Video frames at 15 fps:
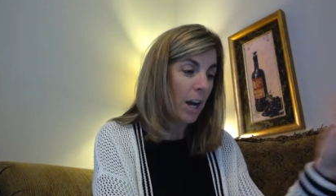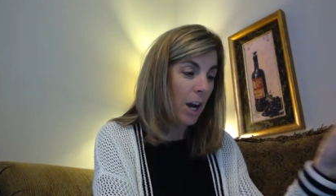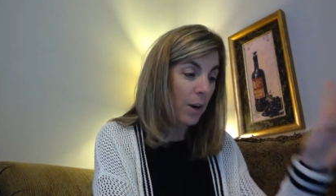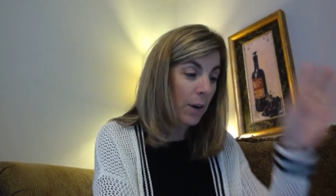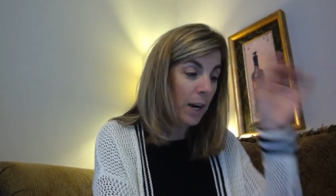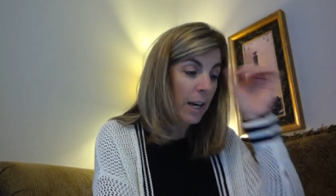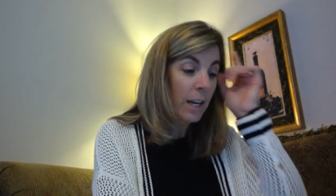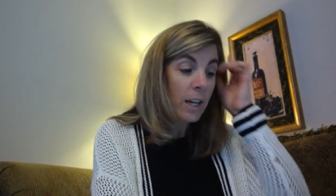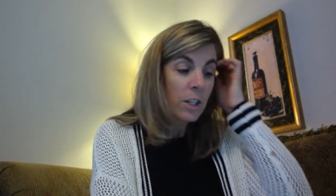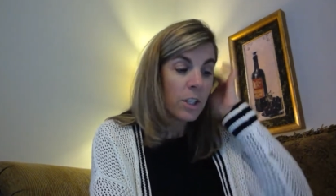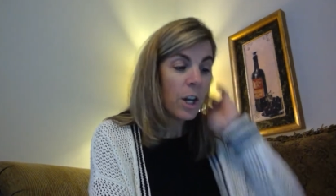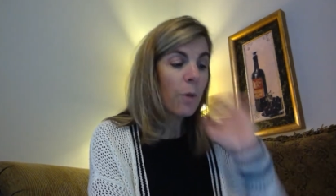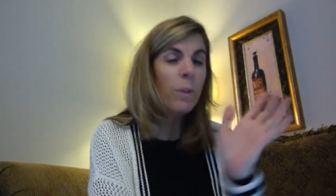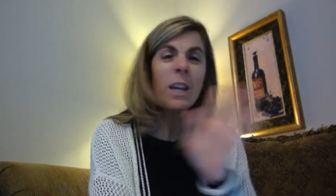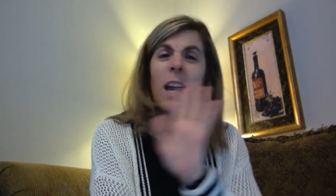Okay,
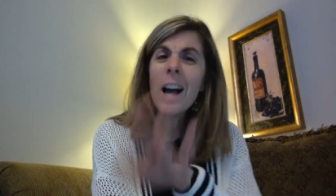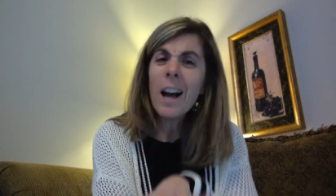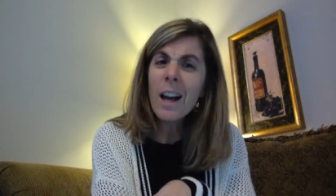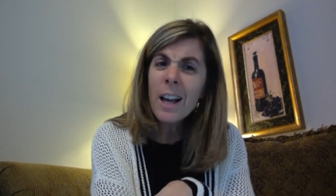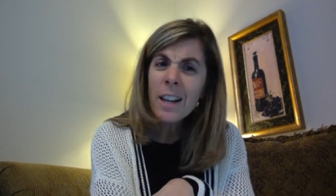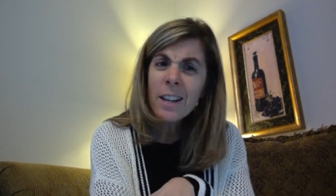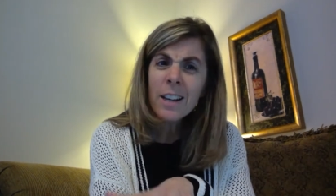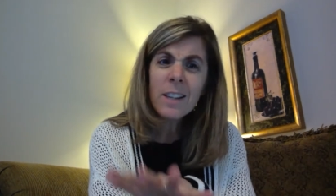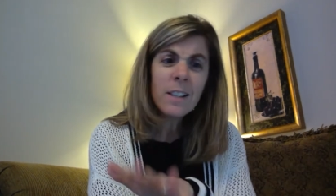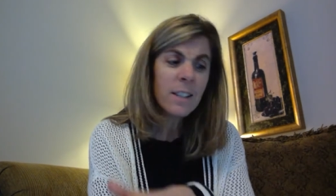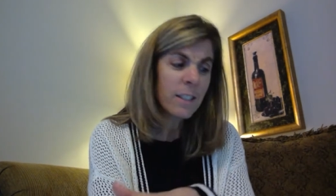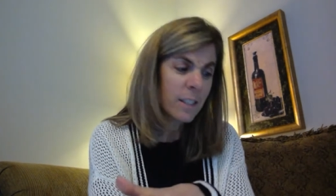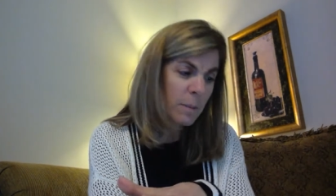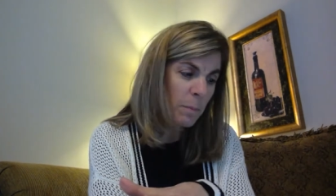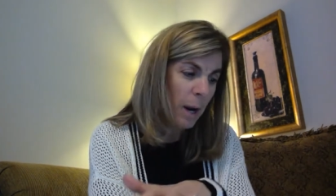so the
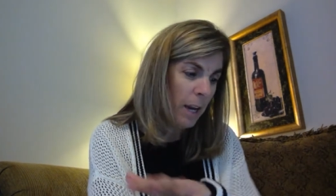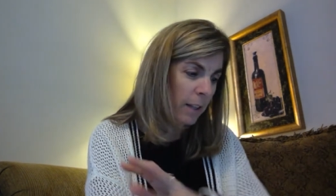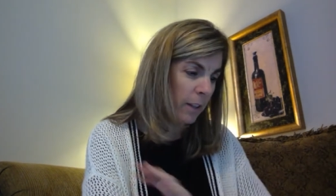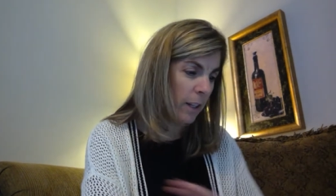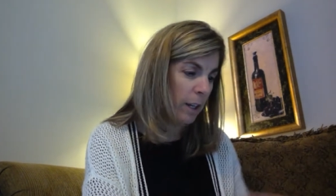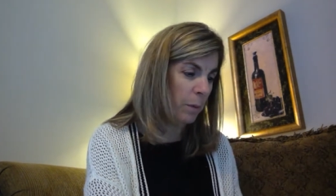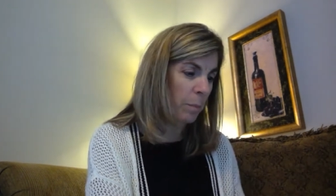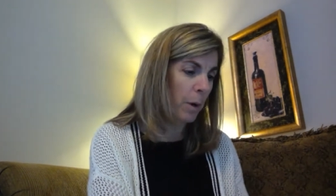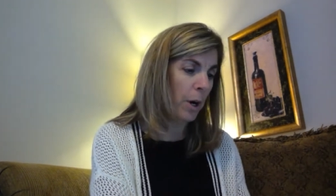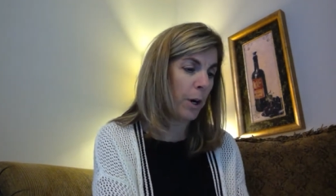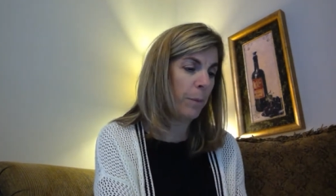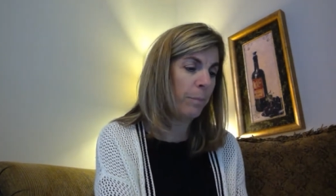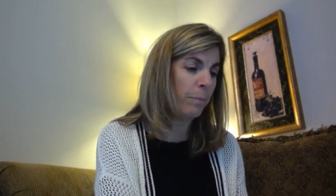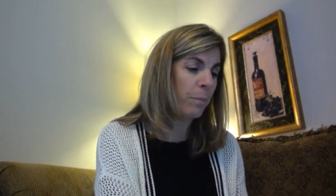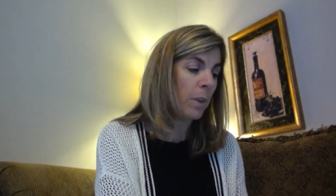unsmiling
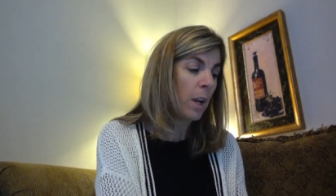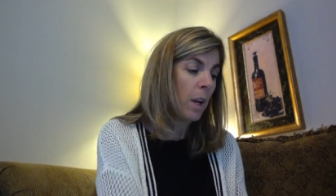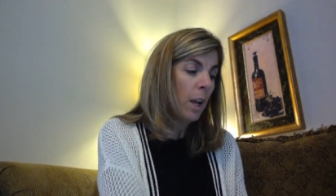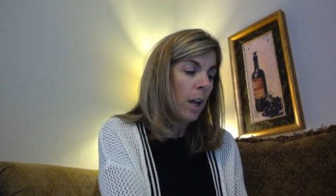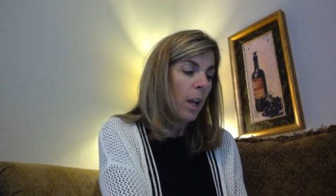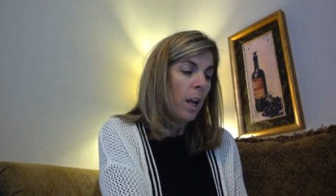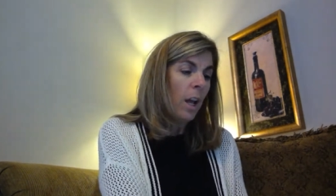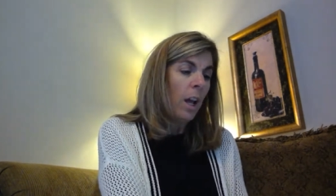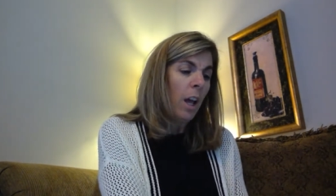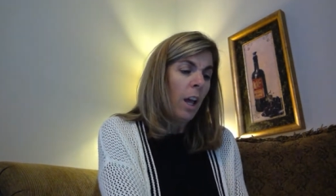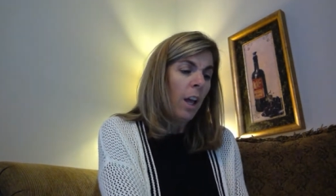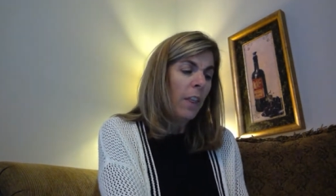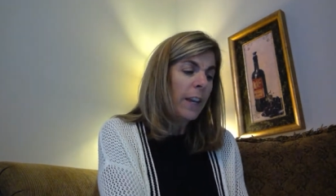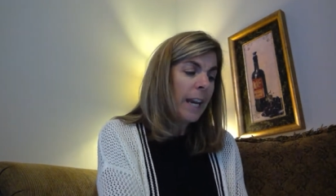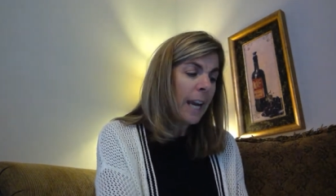part.
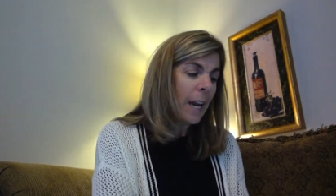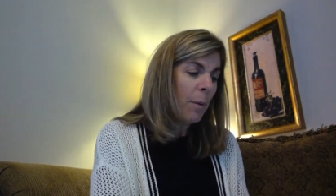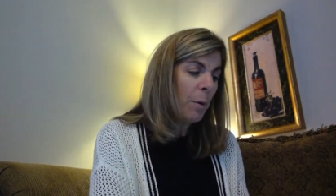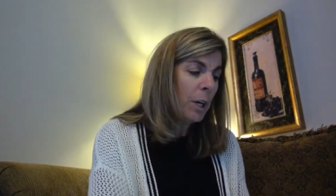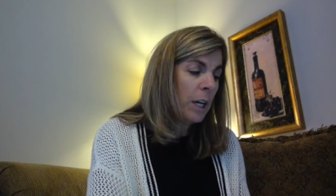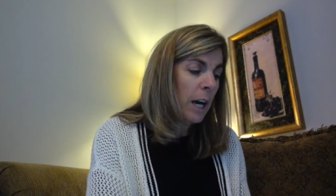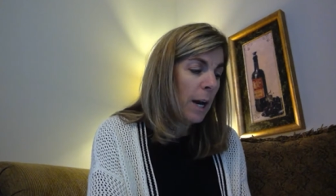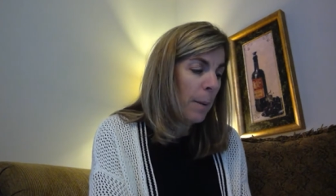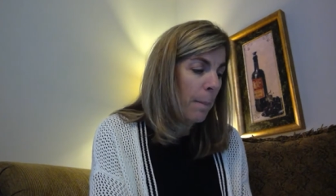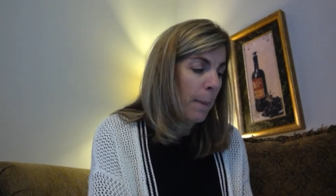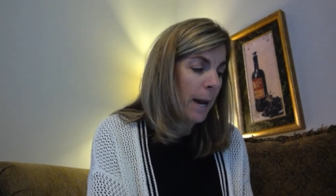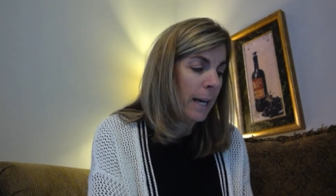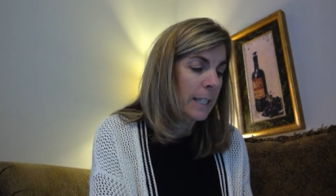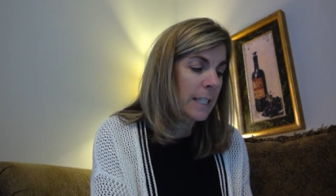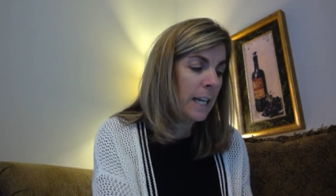The camera cut
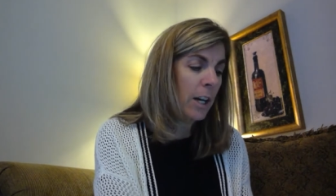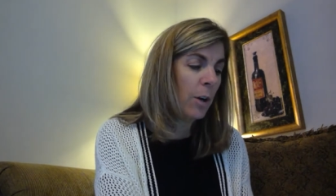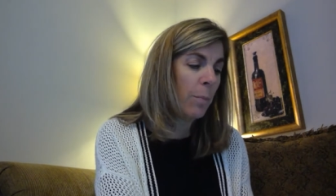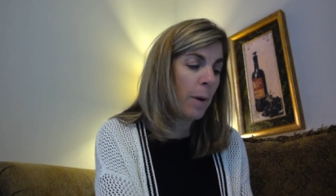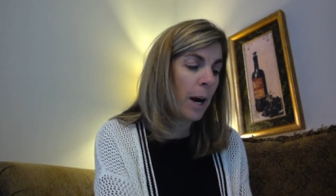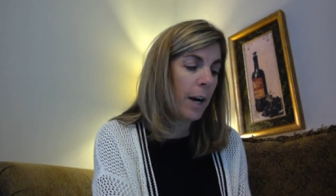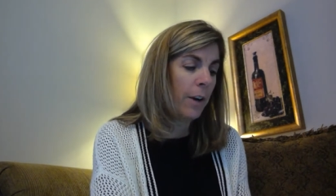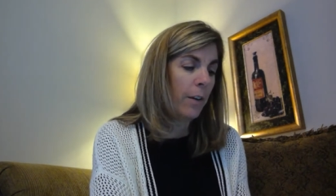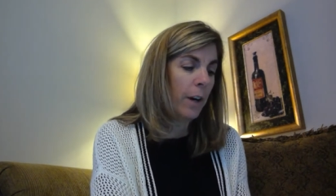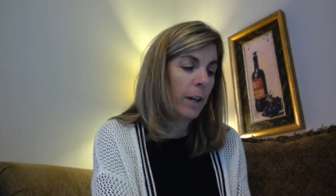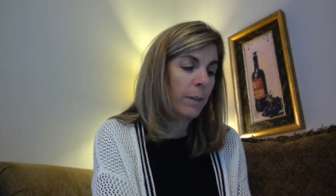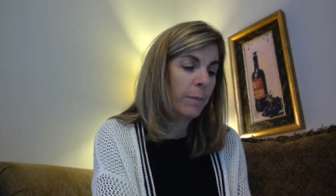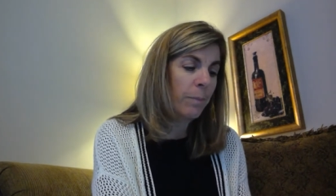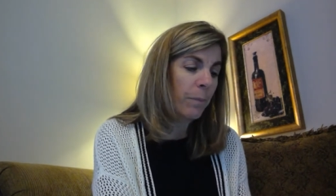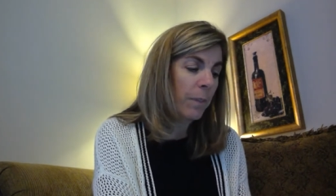back to
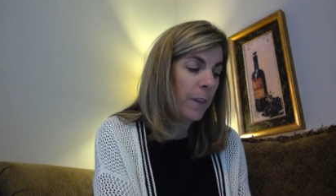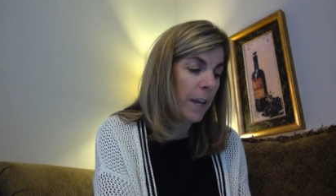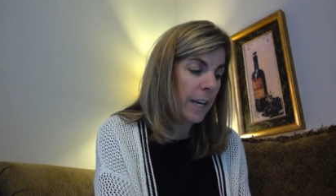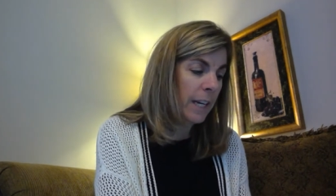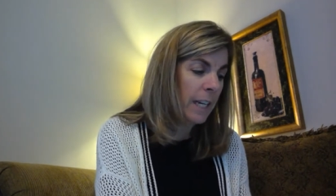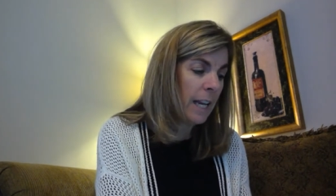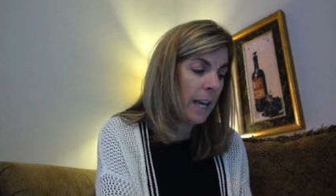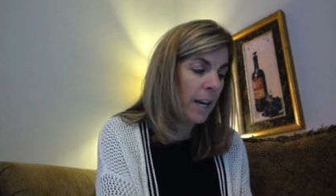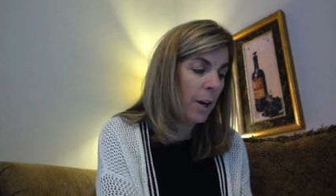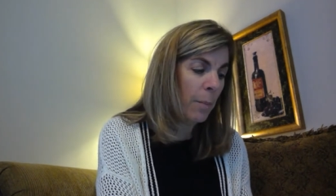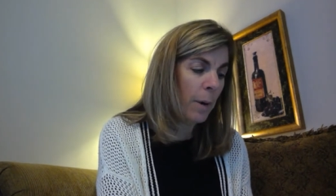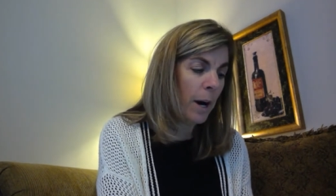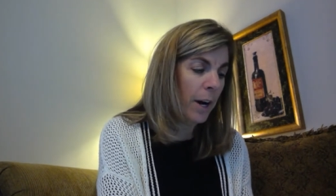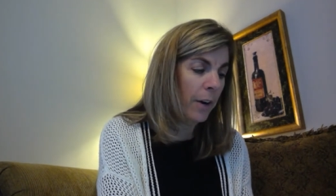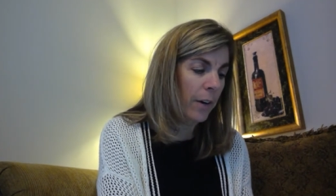Elmira. Then again,
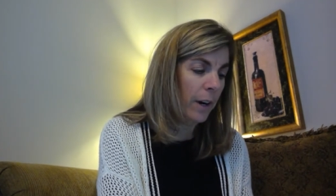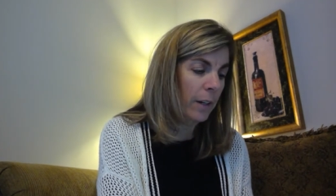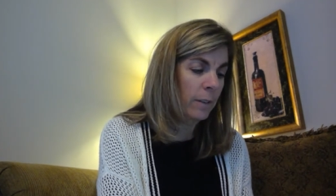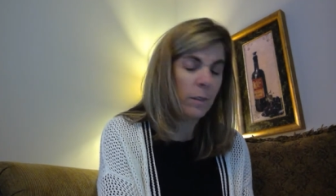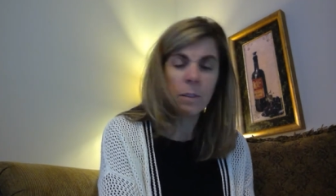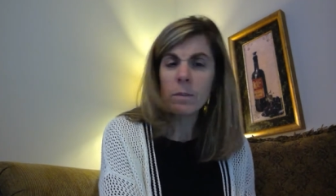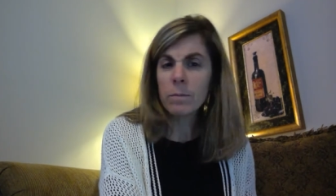Elmira.